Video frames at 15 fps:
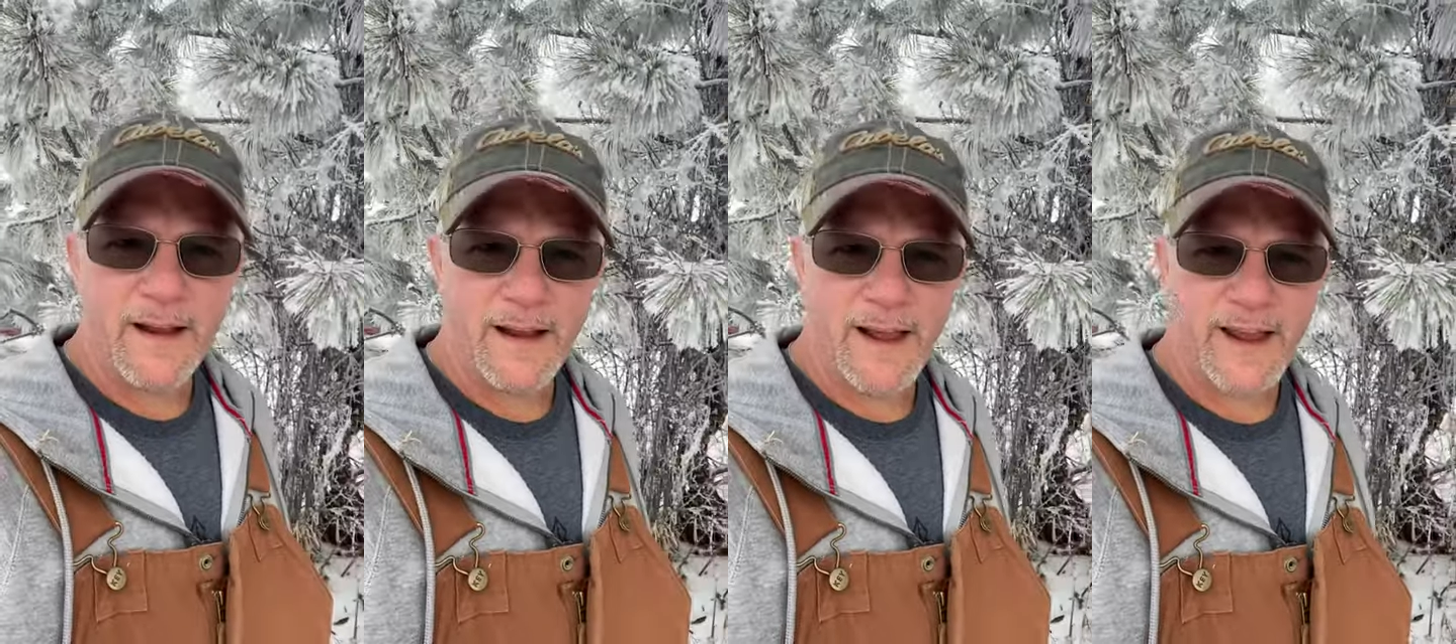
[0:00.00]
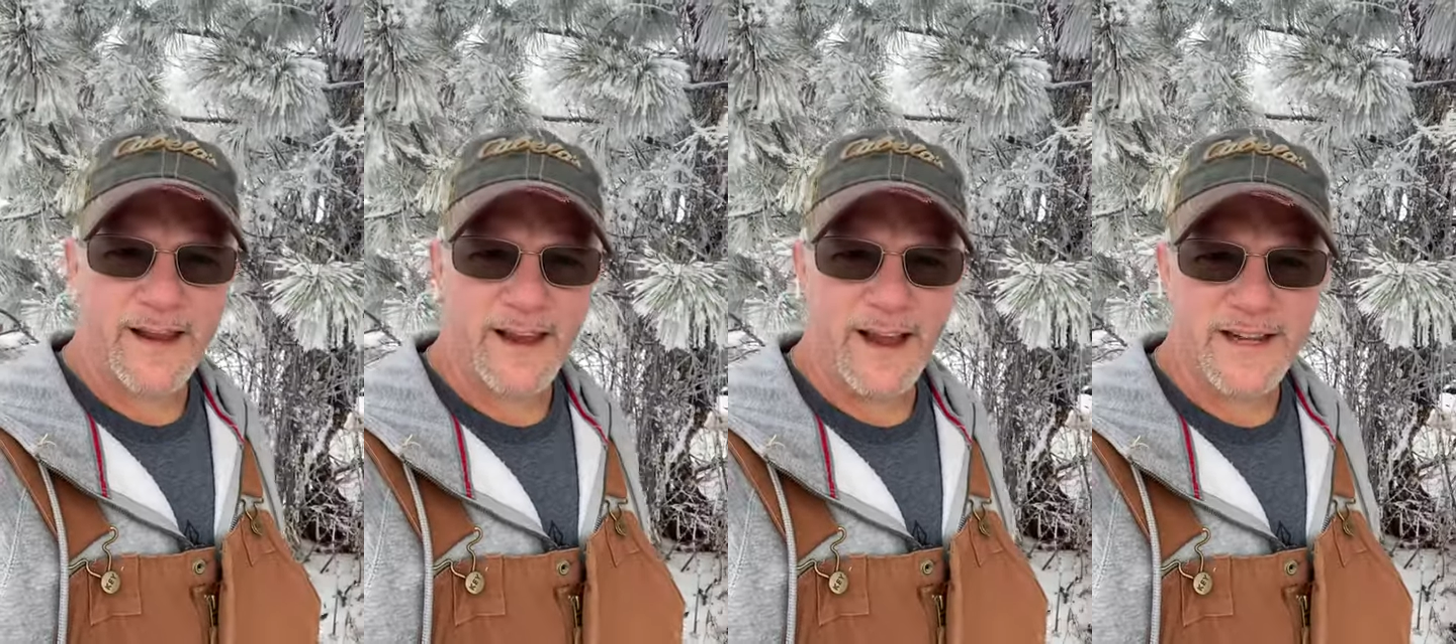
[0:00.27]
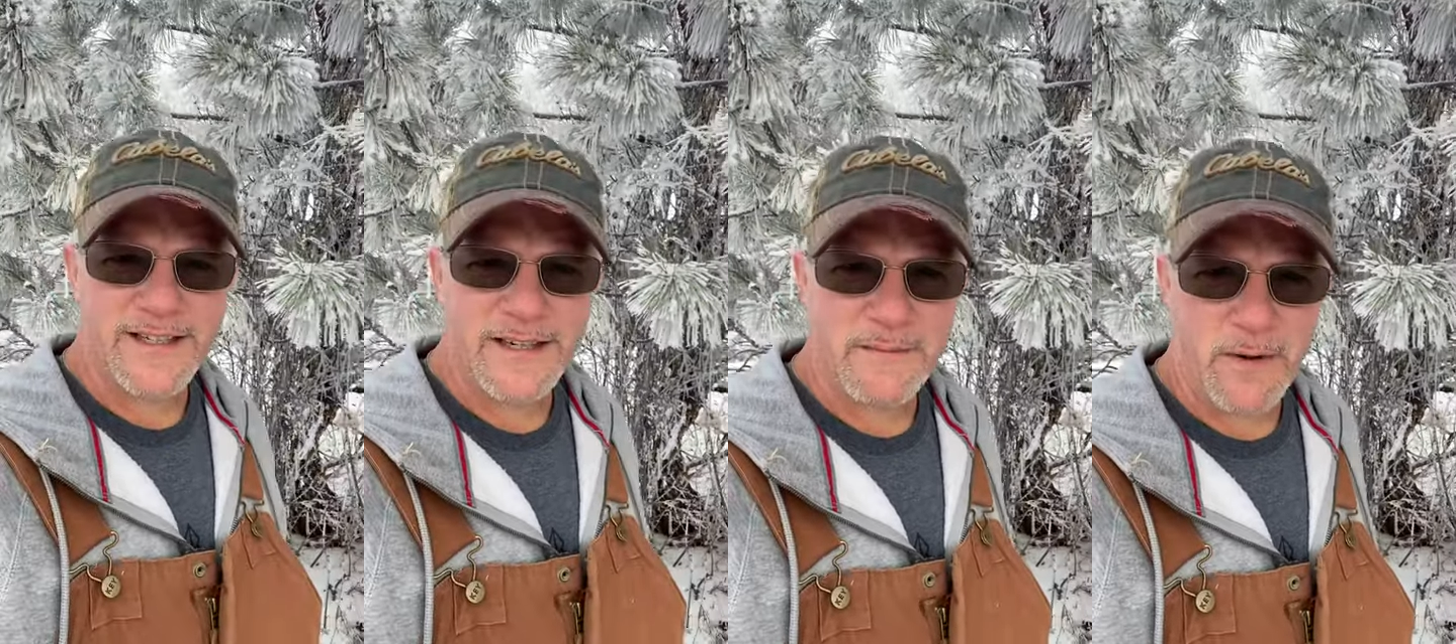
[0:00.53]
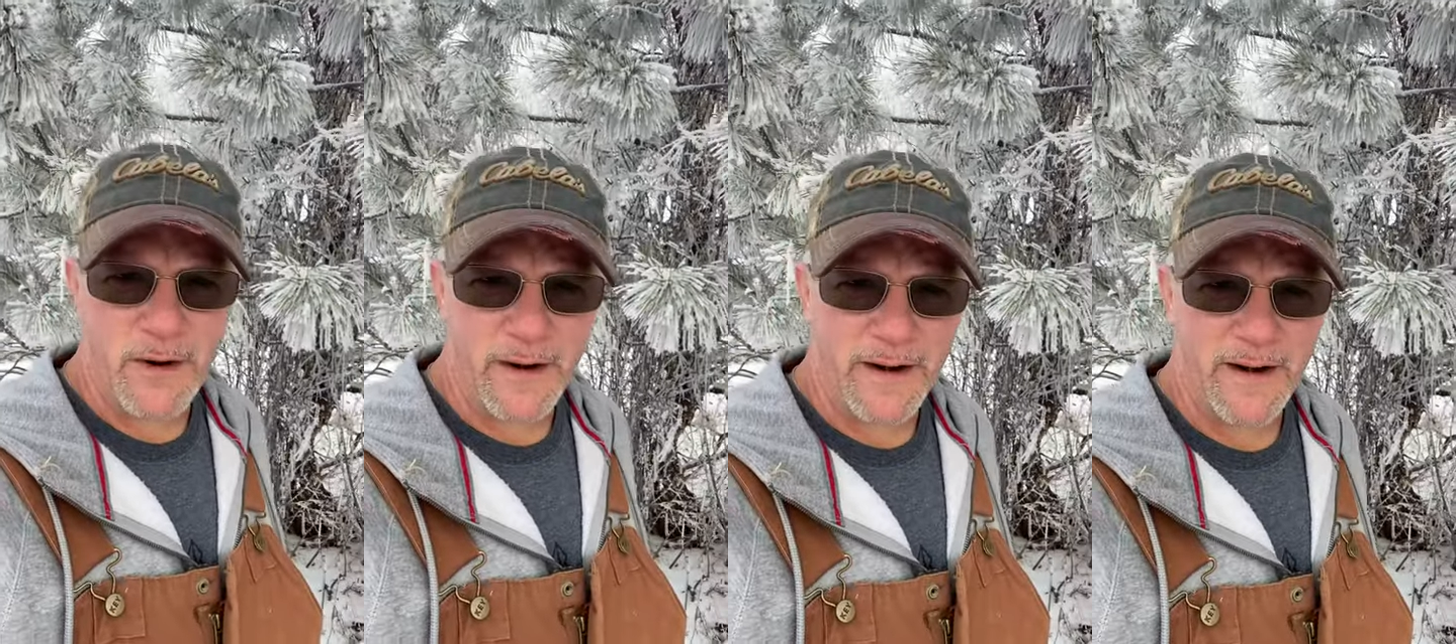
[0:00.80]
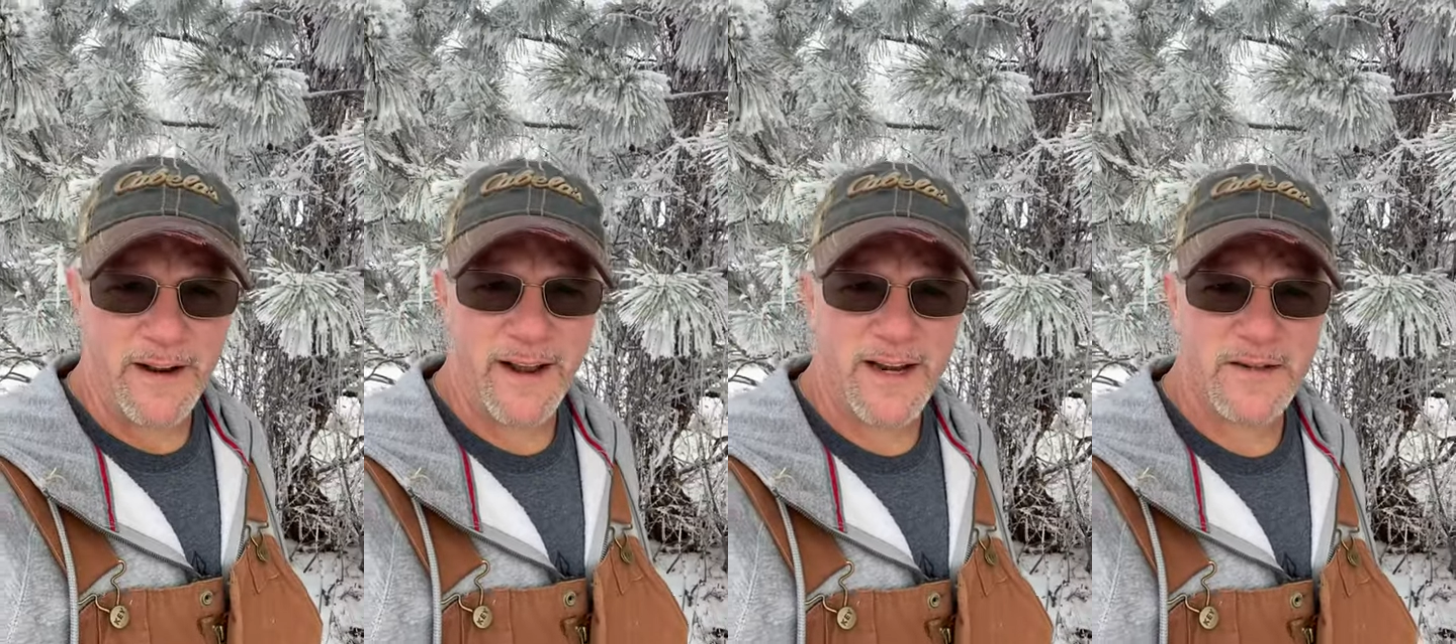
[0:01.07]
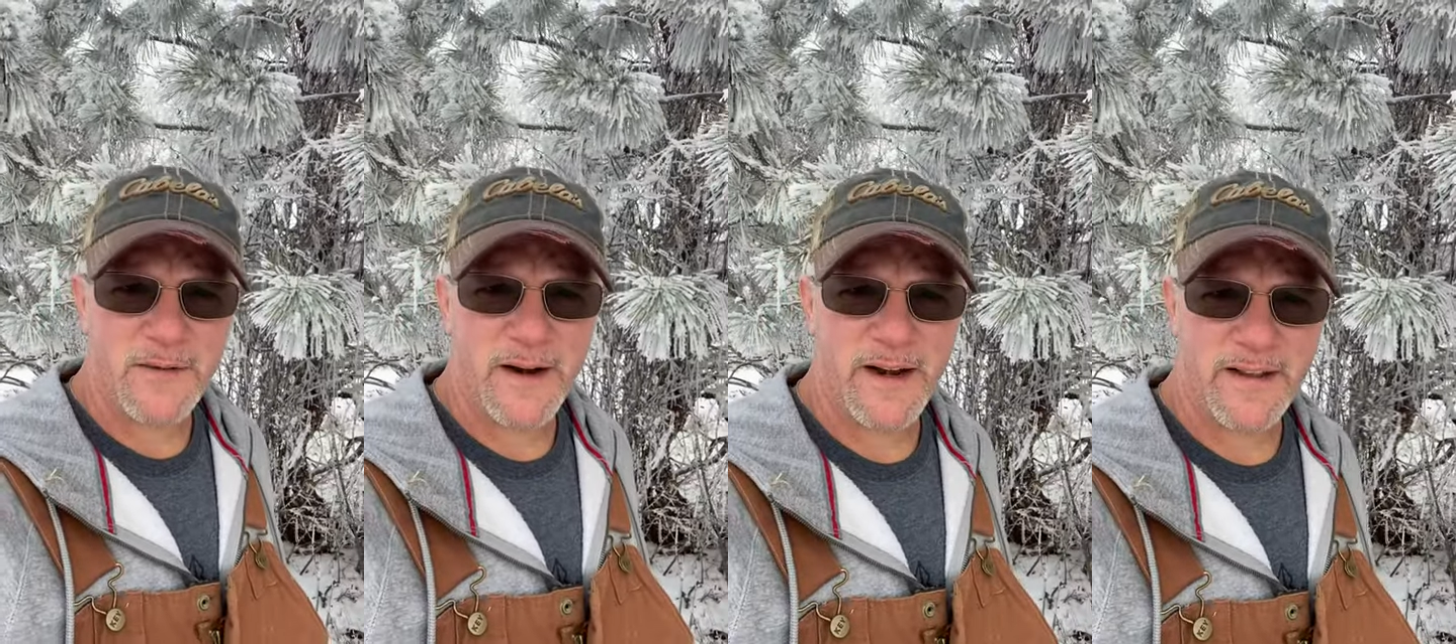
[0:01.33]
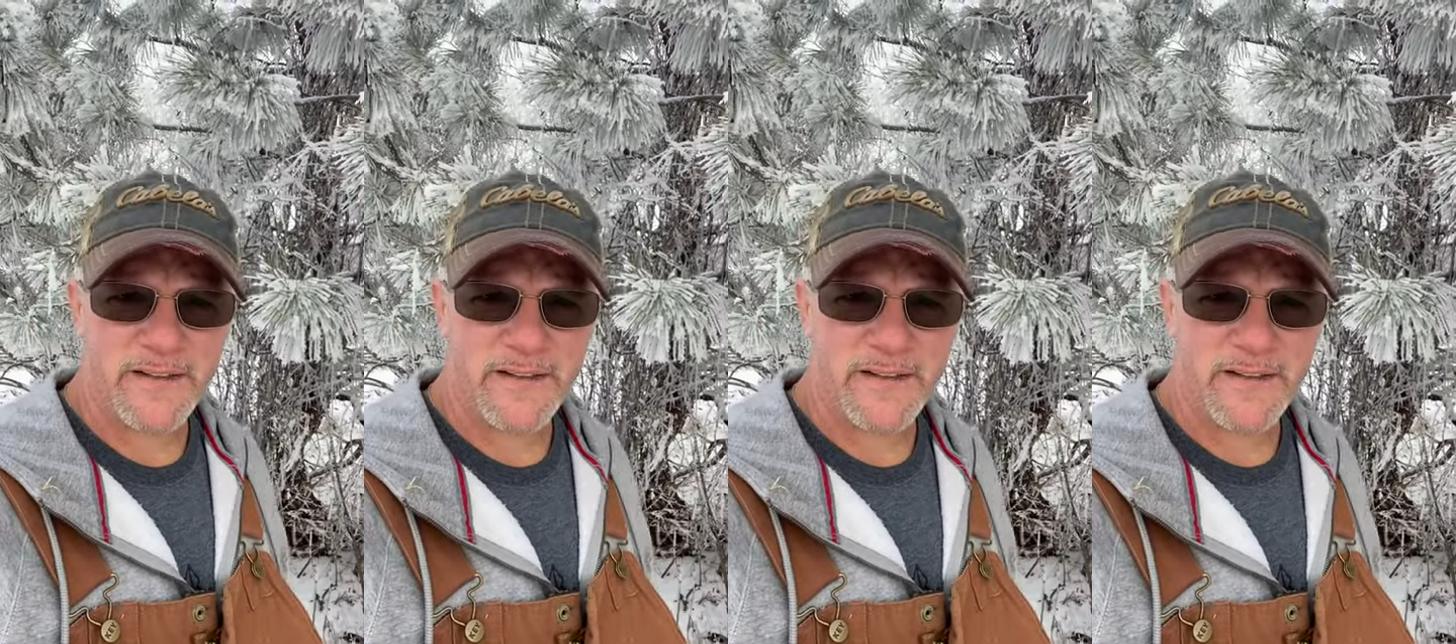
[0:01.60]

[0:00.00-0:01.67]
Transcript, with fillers: Hey guys, good morning. I just wanted to